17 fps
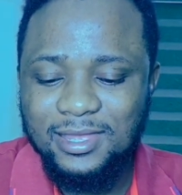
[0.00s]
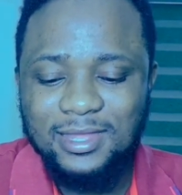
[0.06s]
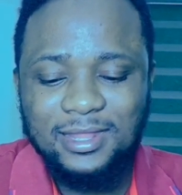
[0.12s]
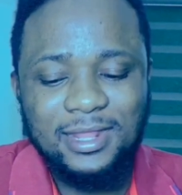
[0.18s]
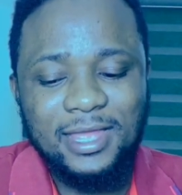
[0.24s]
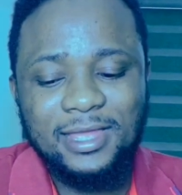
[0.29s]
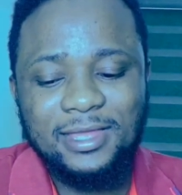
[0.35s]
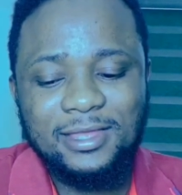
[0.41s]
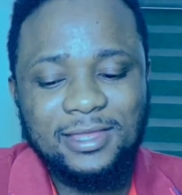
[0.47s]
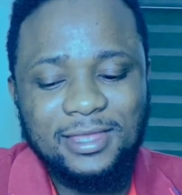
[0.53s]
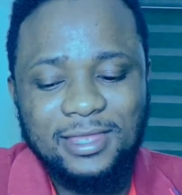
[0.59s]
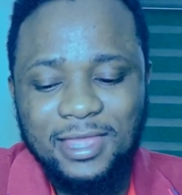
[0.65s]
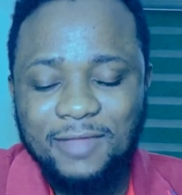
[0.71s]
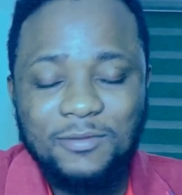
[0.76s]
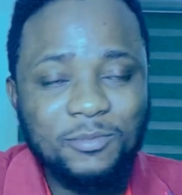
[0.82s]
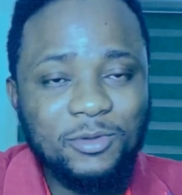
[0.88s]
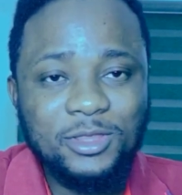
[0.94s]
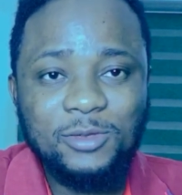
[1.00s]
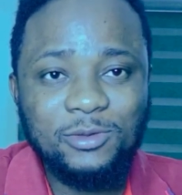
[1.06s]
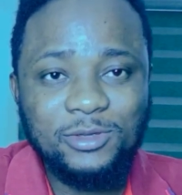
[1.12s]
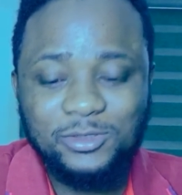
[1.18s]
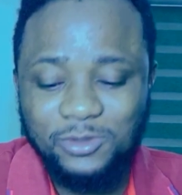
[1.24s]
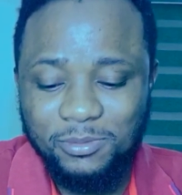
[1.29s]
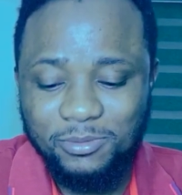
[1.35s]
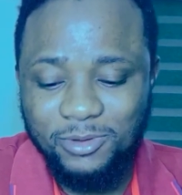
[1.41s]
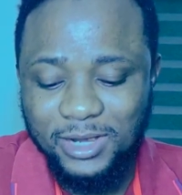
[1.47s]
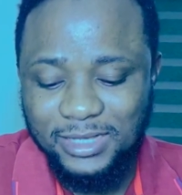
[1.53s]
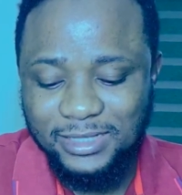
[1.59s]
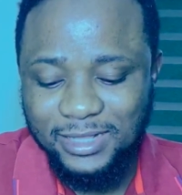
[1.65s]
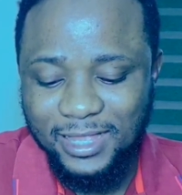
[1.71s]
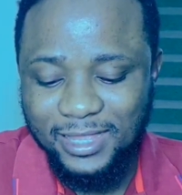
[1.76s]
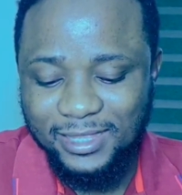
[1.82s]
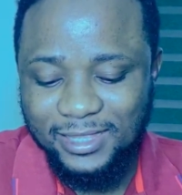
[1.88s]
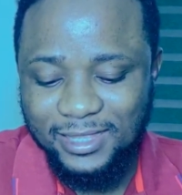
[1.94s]
Like, everybody was surprised.
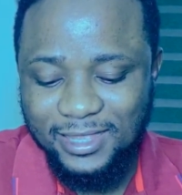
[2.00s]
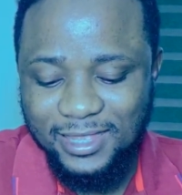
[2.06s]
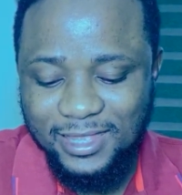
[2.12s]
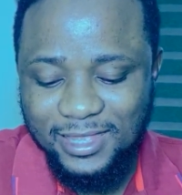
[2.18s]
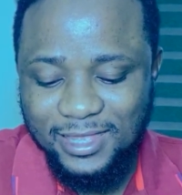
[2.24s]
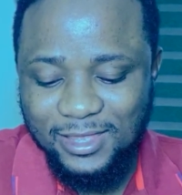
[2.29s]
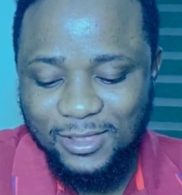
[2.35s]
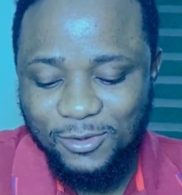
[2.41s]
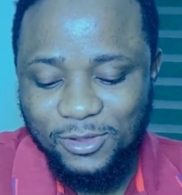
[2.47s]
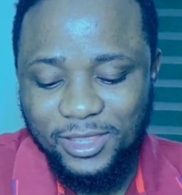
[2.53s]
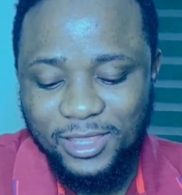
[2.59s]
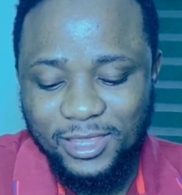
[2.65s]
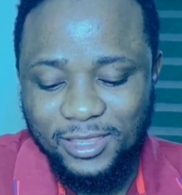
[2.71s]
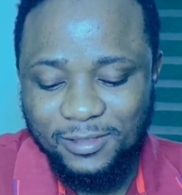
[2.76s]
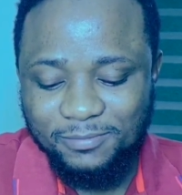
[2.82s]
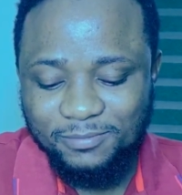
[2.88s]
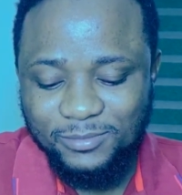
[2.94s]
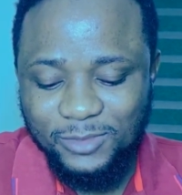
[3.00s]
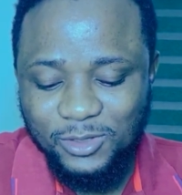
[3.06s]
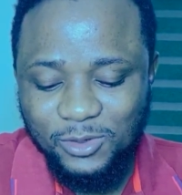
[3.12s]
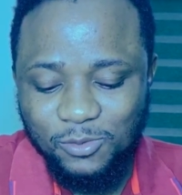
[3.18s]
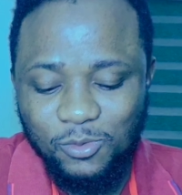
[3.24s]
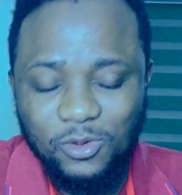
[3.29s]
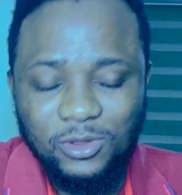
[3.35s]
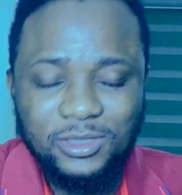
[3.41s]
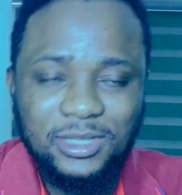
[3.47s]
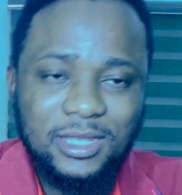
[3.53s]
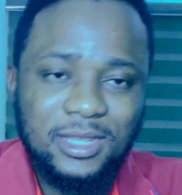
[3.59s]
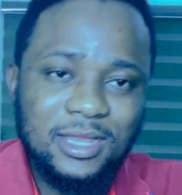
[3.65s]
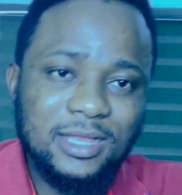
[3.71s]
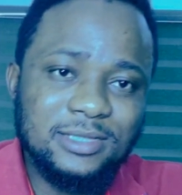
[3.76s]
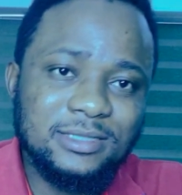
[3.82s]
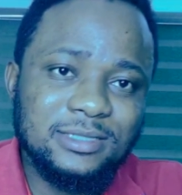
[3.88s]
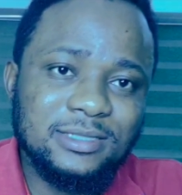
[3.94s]
Like, okay, what
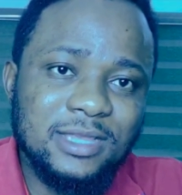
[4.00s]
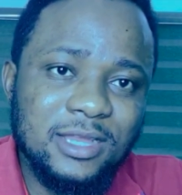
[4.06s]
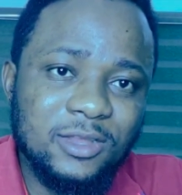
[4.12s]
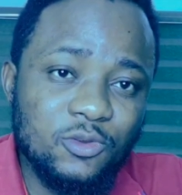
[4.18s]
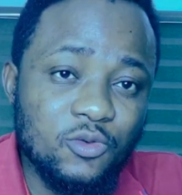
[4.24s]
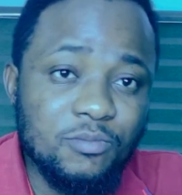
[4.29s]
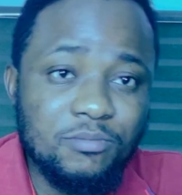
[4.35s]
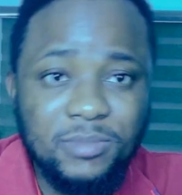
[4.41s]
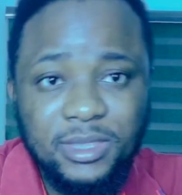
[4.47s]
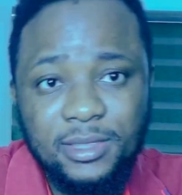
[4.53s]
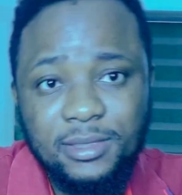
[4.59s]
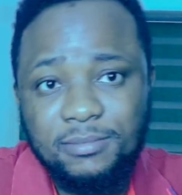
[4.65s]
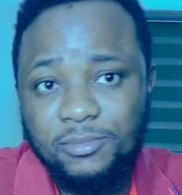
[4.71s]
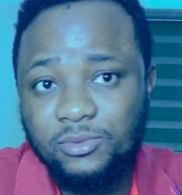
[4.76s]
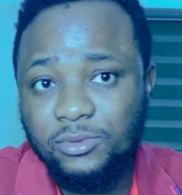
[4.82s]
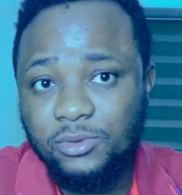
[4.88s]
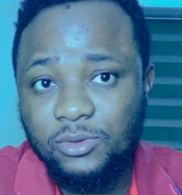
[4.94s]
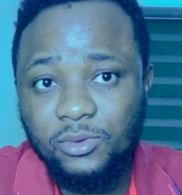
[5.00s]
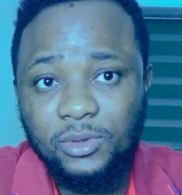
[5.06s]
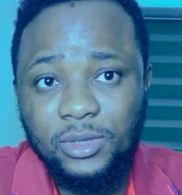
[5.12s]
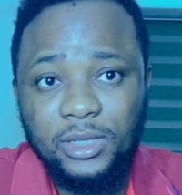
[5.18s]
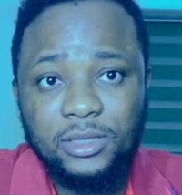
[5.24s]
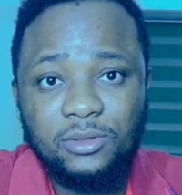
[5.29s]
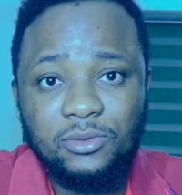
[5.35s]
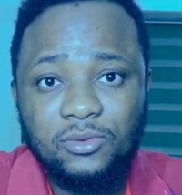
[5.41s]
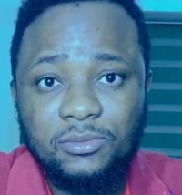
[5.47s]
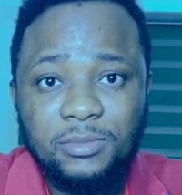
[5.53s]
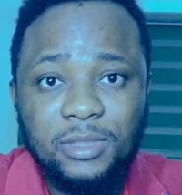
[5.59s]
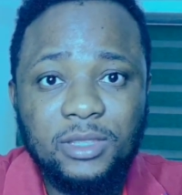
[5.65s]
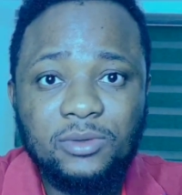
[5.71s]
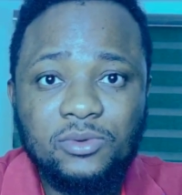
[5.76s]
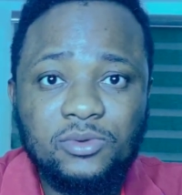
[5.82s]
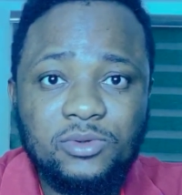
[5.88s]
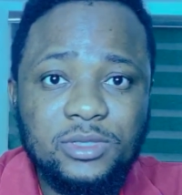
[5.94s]
has Gumi been doing? Gumi,
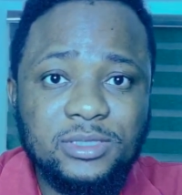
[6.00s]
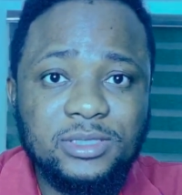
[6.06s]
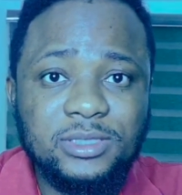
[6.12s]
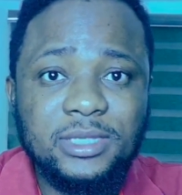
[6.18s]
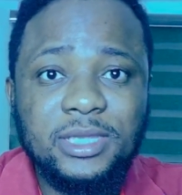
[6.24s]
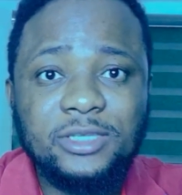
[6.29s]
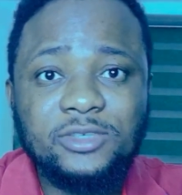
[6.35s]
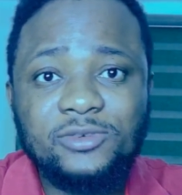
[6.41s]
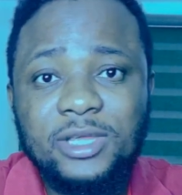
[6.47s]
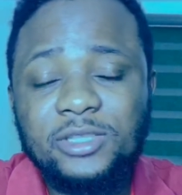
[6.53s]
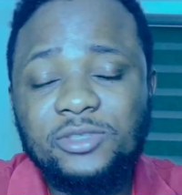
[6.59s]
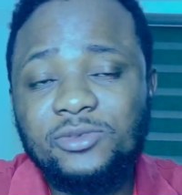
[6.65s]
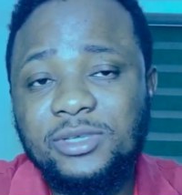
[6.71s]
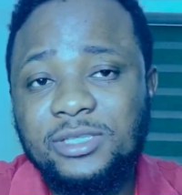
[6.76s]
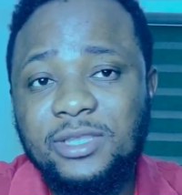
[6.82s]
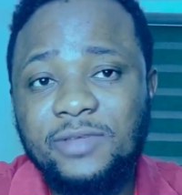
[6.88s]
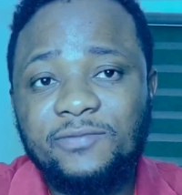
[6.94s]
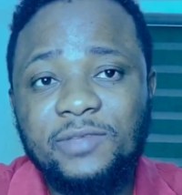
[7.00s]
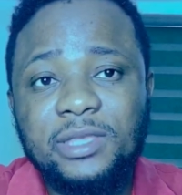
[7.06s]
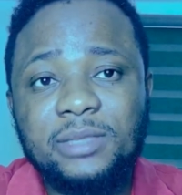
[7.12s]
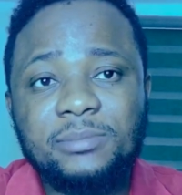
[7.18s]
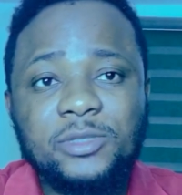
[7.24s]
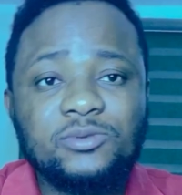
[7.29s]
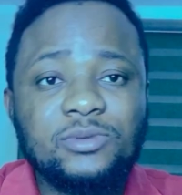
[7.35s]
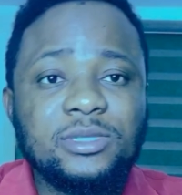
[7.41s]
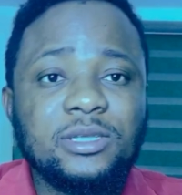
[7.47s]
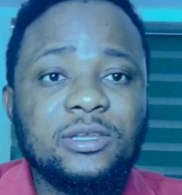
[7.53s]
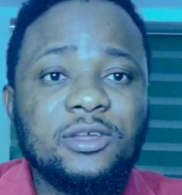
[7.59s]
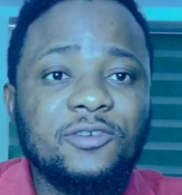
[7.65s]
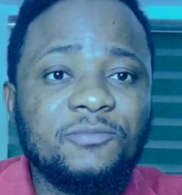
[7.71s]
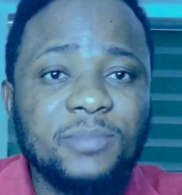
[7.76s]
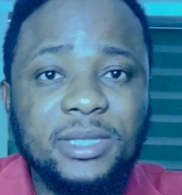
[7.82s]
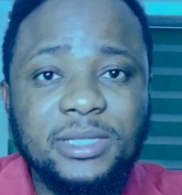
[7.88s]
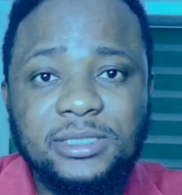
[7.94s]
who is trying to intervene between the
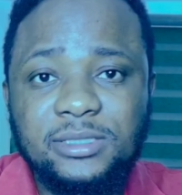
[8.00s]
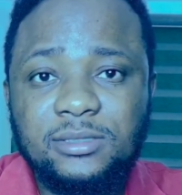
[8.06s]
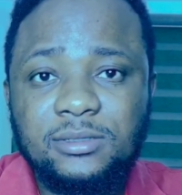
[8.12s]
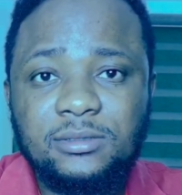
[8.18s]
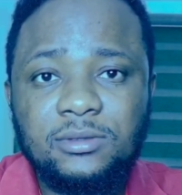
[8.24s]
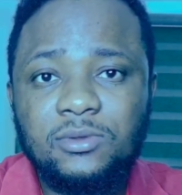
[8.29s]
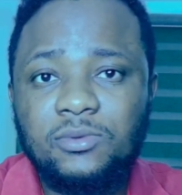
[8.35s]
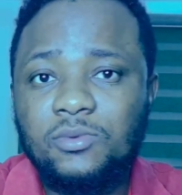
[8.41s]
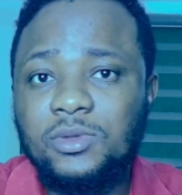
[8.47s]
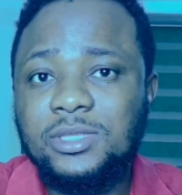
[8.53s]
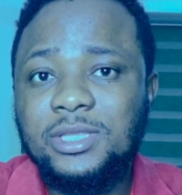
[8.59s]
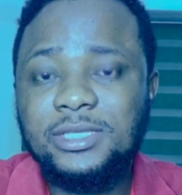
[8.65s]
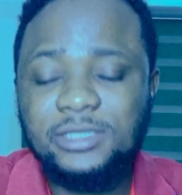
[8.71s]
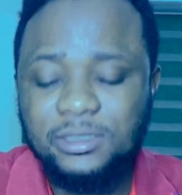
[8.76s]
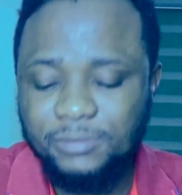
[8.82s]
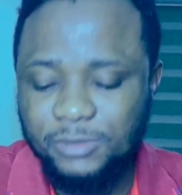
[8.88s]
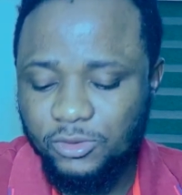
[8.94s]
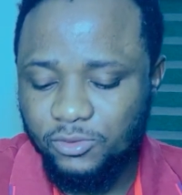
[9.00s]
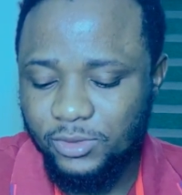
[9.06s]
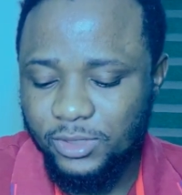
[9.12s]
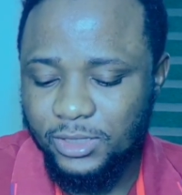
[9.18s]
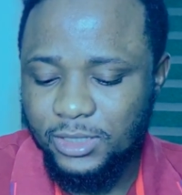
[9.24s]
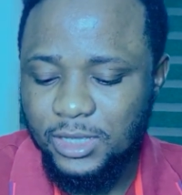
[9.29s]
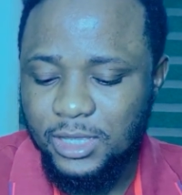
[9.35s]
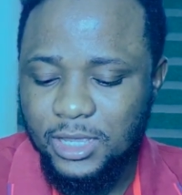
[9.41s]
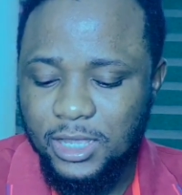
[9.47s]
government, what has he been doing?